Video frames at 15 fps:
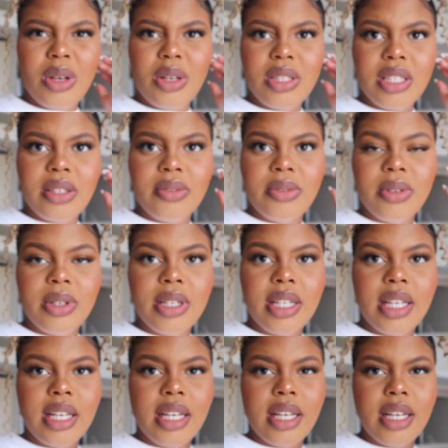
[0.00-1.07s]
asking for an
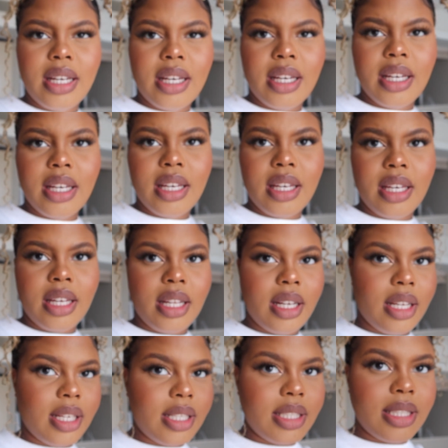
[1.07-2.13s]

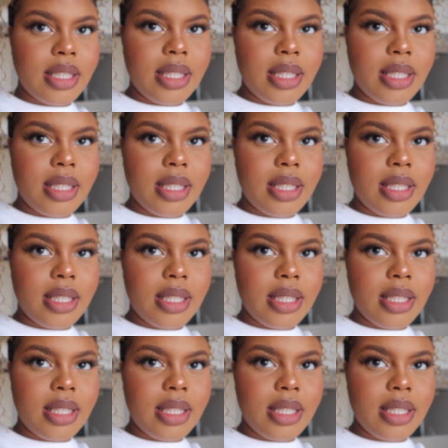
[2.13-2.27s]
iron I did